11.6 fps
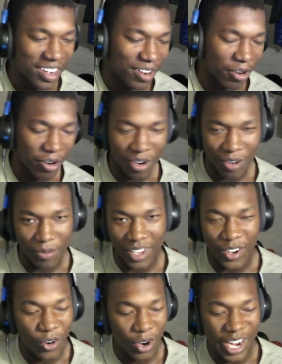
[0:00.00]
or
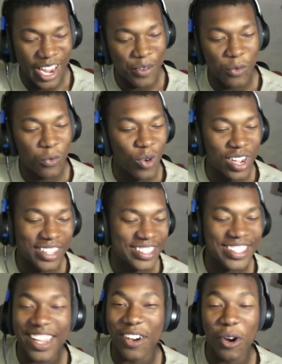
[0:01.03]
or every one
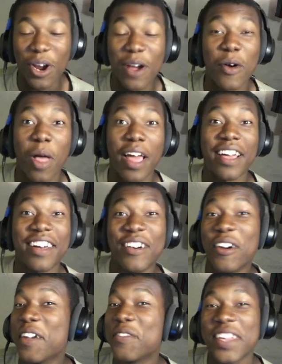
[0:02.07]
se- or,
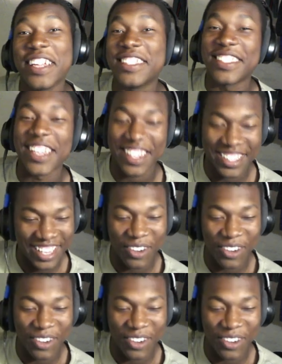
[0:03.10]
or every eight seconds.